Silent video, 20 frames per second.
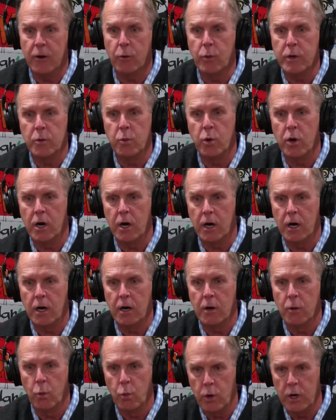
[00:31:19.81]
we were,
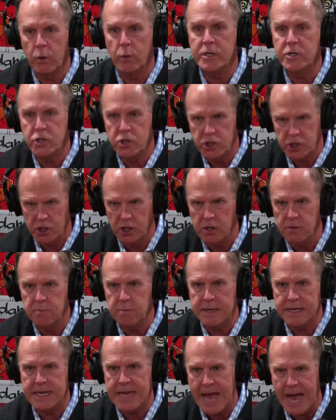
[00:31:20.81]
where we should
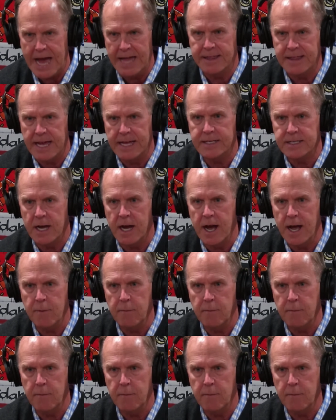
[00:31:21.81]
be at that time.